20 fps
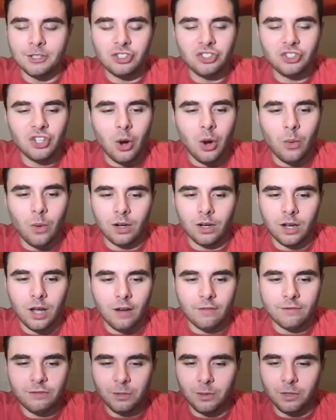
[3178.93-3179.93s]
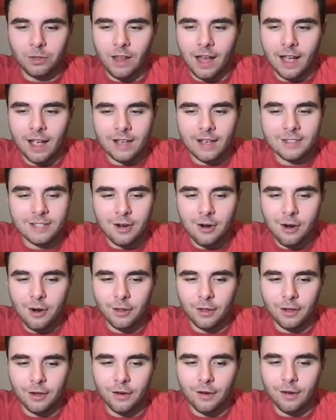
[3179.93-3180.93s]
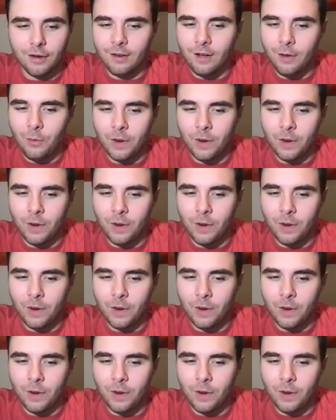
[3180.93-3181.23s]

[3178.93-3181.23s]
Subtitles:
so uncomfortable, like I said earlier,